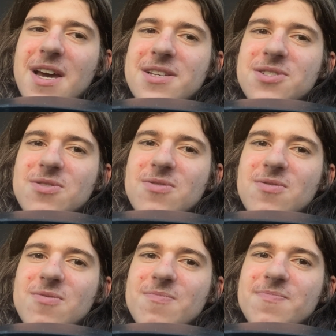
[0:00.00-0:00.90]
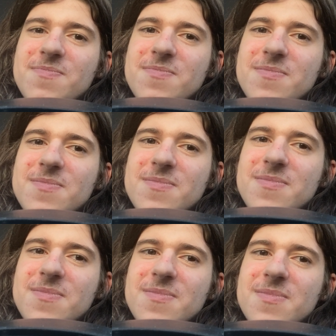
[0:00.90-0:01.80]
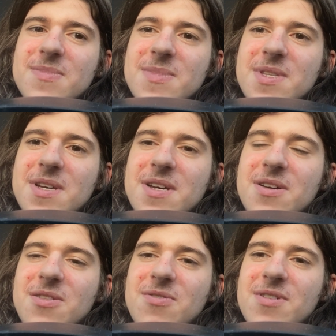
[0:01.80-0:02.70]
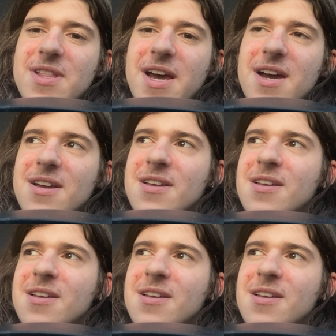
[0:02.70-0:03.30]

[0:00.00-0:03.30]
so I included that.